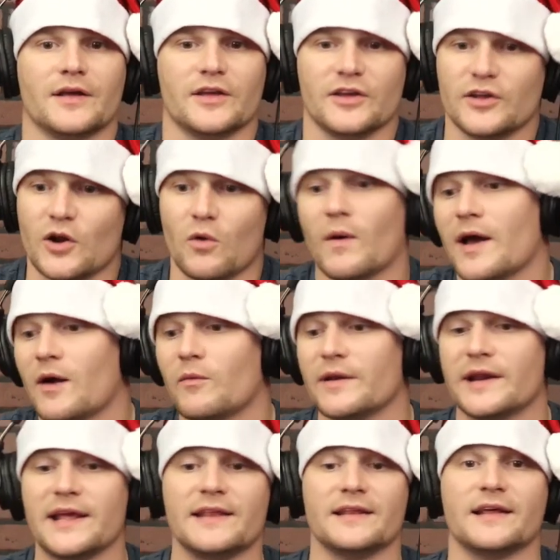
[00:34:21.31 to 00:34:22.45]
you know, well, we
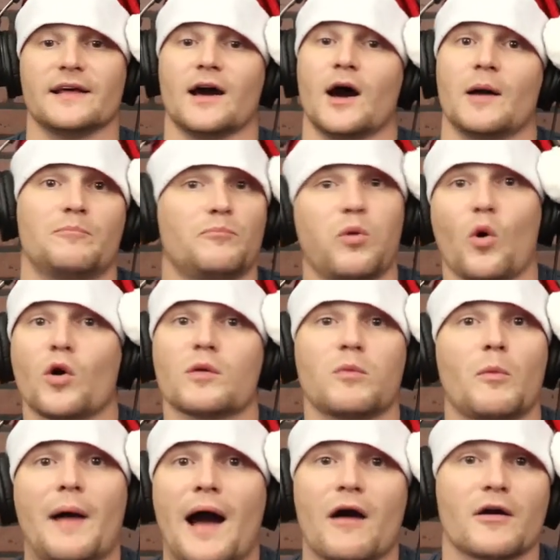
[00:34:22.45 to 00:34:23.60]
need a portable
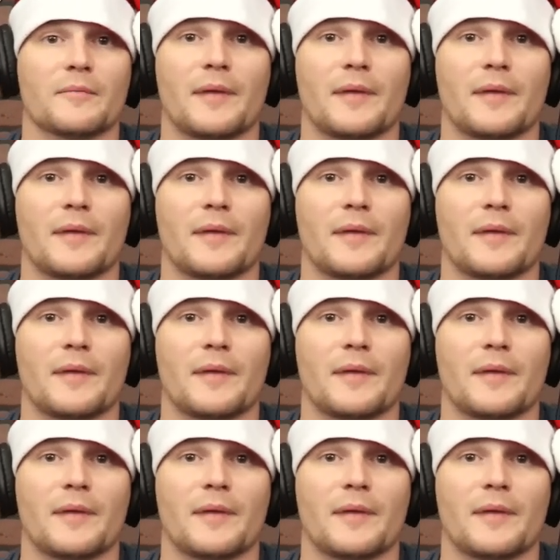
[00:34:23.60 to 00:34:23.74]
power